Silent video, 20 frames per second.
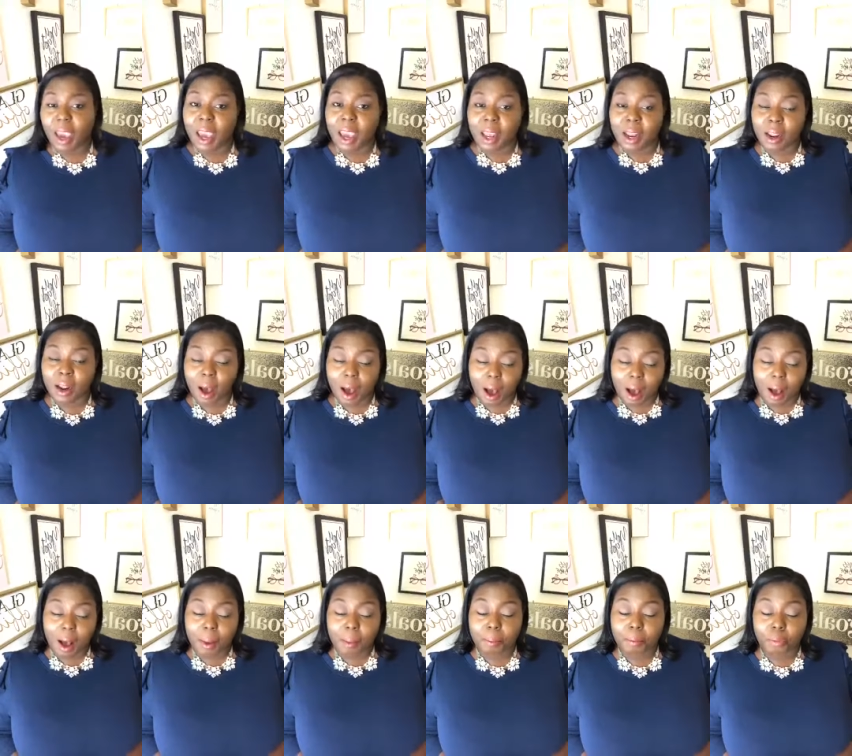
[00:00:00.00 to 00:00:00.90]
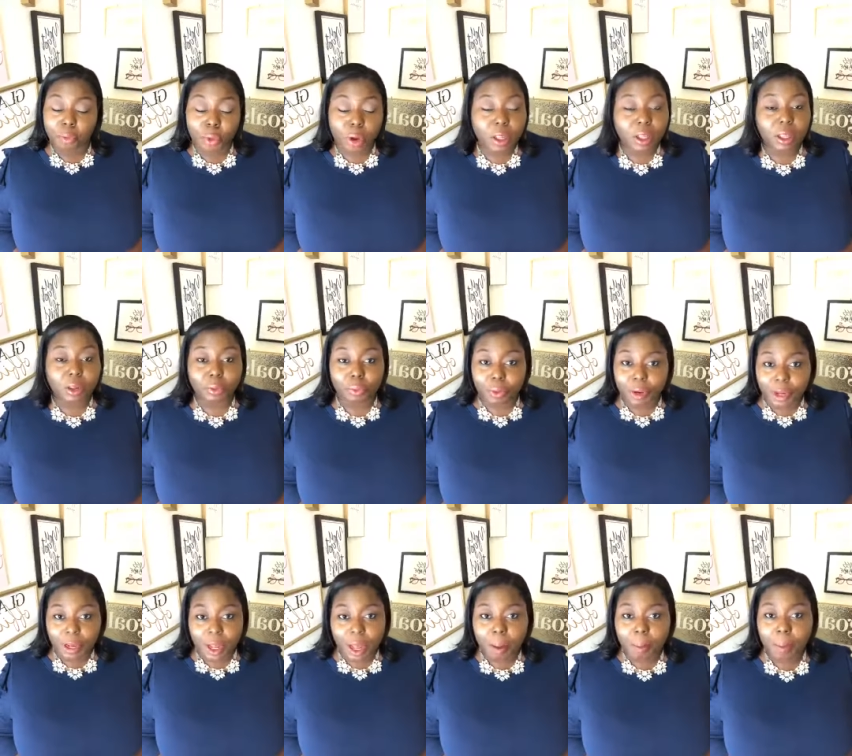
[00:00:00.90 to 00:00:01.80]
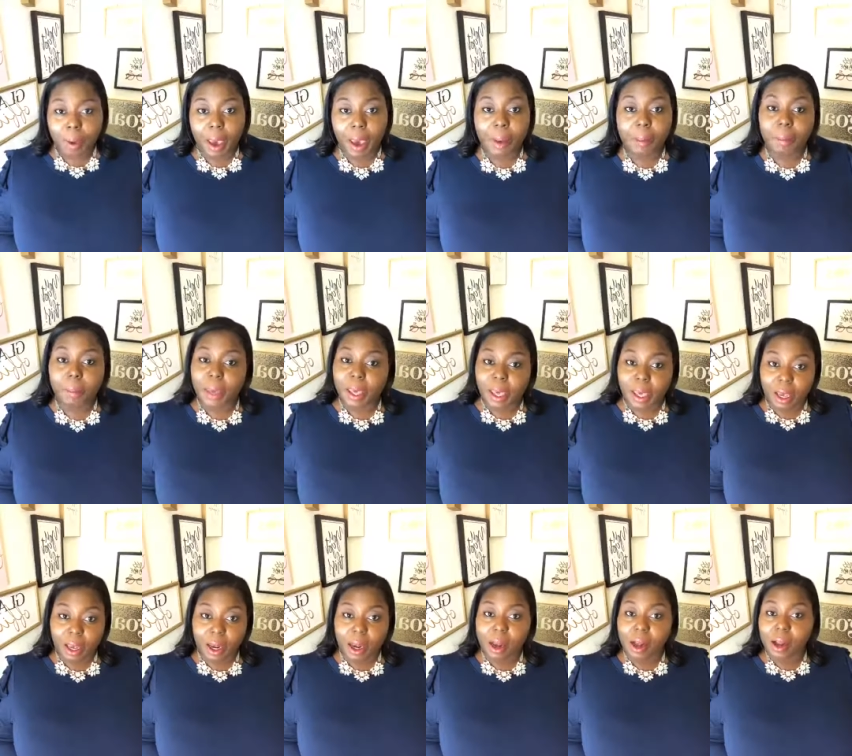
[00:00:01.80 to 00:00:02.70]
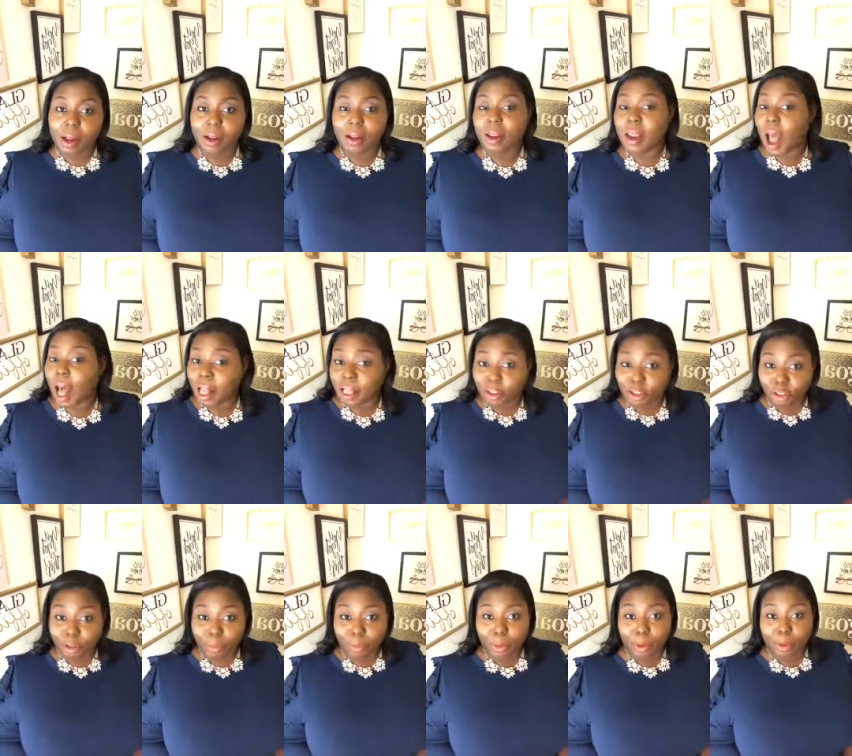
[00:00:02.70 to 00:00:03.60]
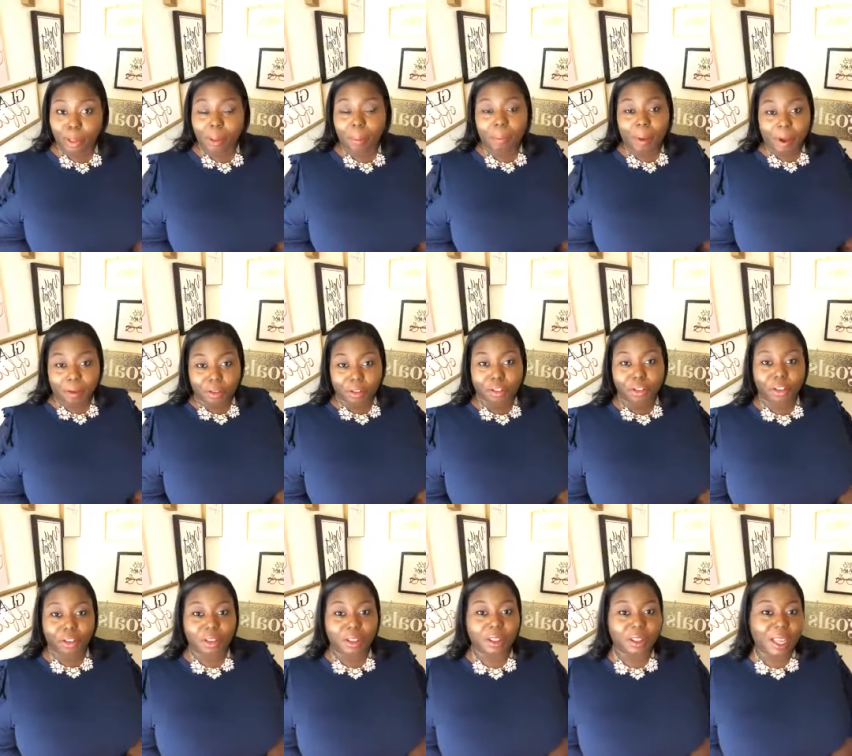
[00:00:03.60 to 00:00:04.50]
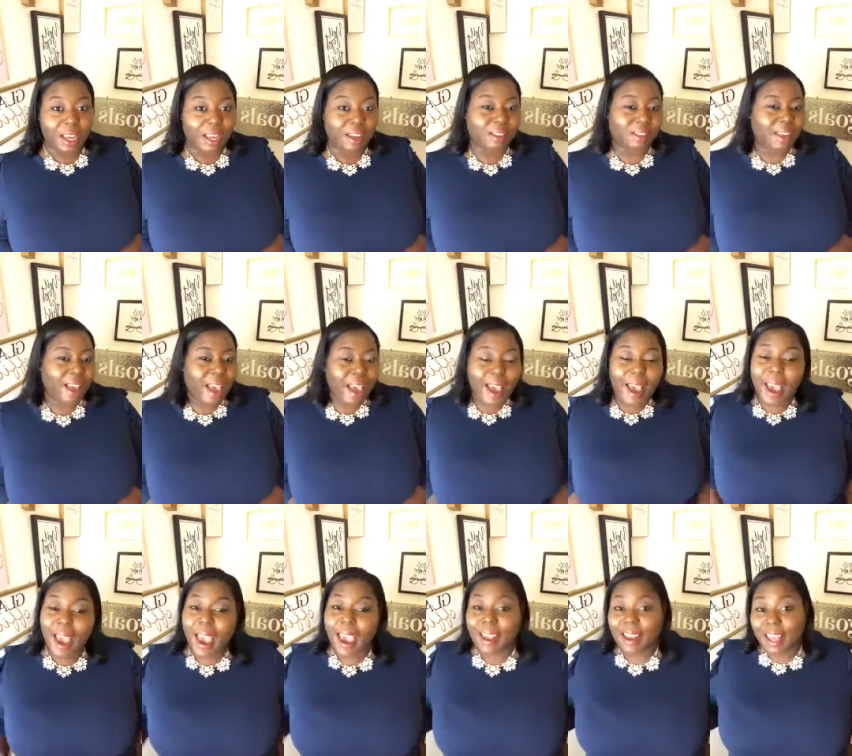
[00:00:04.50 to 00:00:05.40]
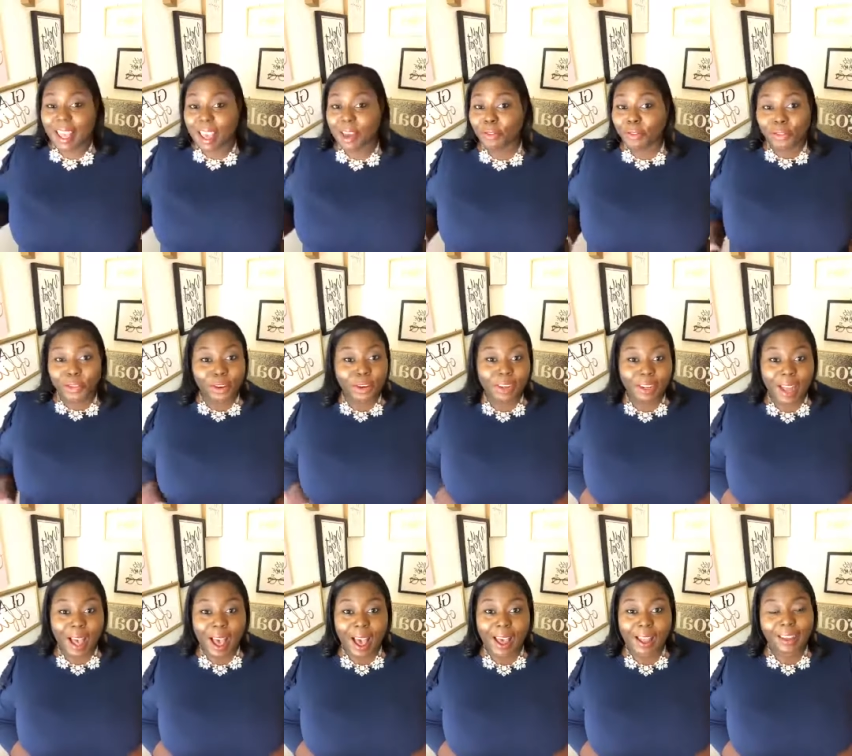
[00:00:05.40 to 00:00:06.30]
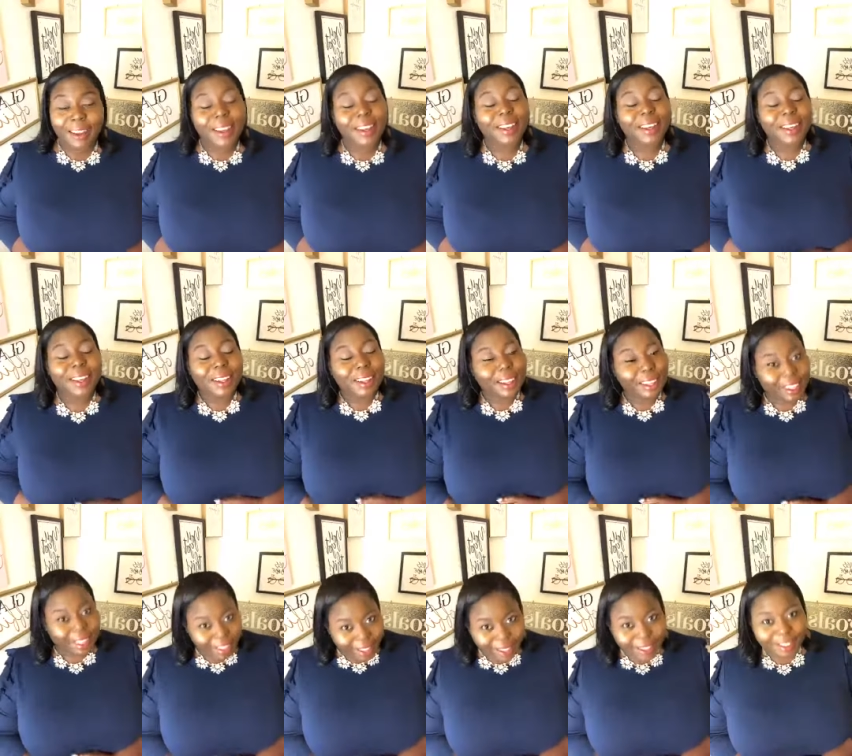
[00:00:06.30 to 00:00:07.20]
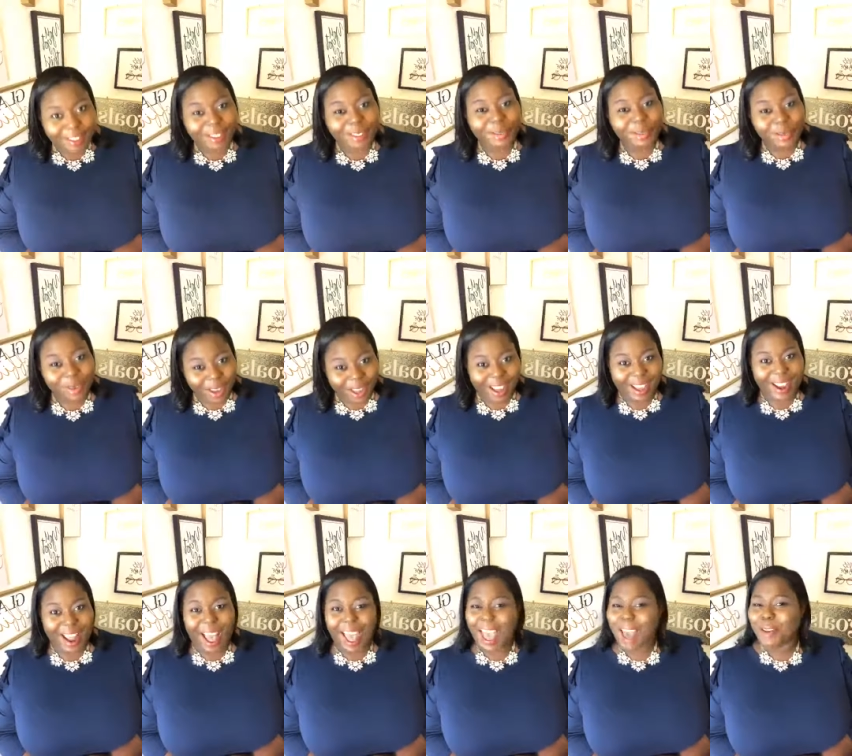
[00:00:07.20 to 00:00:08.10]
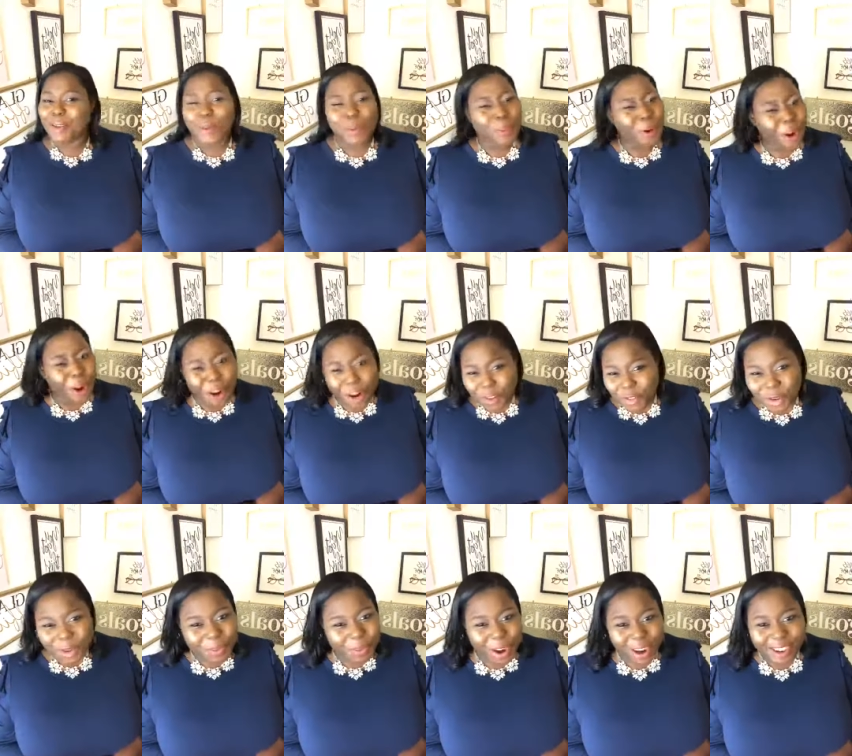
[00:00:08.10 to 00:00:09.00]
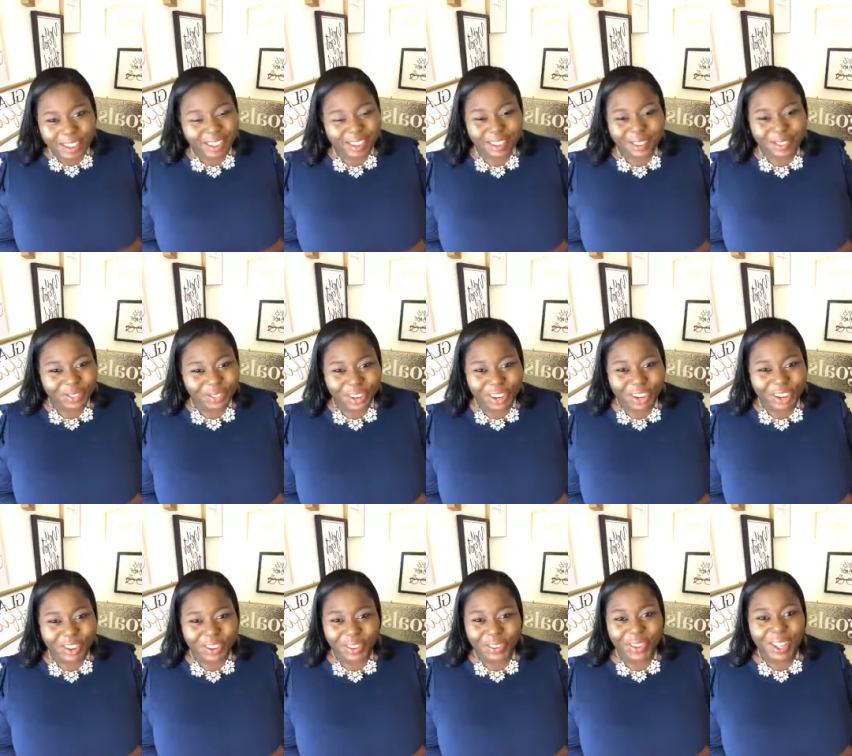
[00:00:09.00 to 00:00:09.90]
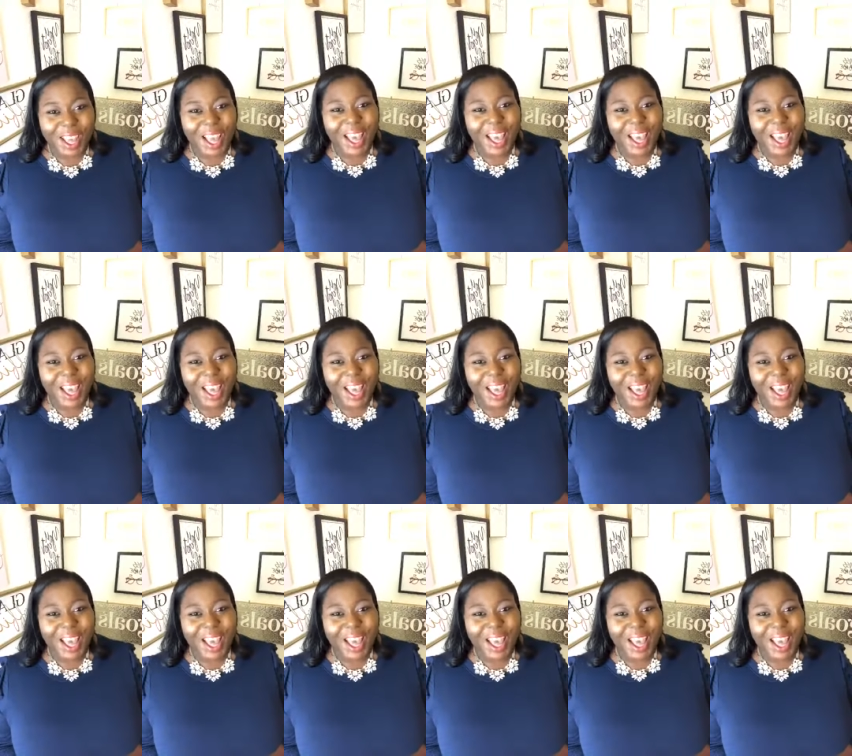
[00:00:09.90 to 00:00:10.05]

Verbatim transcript: and um, really read up and be knowledgeable about certain things. And if you're not, guess what? I have the perfect person for you,